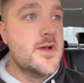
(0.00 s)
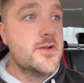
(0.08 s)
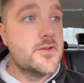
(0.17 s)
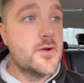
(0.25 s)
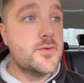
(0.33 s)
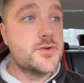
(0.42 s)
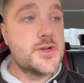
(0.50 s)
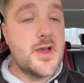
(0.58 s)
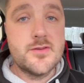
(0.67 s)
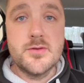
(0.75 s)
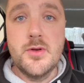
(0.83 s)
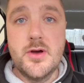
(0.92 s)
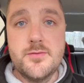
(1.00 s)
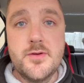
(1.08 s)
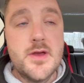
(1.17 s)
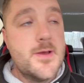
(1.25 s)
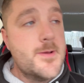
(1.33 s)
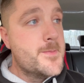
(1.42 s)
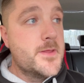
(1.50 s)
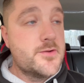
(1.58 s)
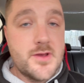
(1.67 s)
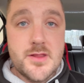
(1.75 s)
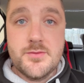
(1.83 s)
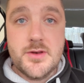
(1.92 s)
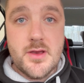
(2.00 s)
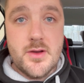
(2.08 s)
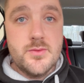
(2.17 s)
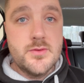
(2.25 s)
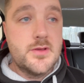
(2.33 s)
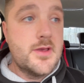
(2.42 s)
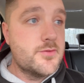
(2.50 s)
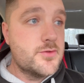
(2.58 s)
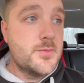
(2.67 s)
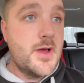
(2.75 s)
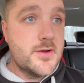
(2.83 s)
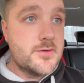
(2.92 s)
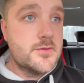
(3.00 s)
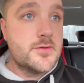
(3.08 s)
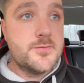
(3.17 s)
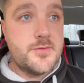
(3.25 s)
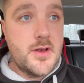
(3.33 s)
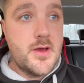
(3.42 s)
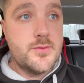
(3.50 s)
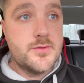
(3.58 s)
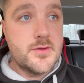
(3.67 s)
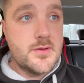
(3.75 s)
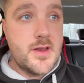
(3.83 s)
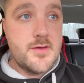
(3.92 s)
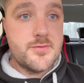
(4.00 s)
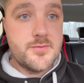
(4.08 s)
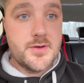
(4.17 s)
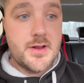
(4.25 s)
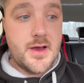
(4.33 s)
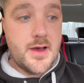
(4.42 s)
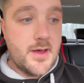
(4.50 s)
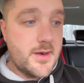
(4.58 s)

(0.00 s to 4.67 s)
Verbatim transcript: So share some love share the video, give us some likes and some follows and everything like that.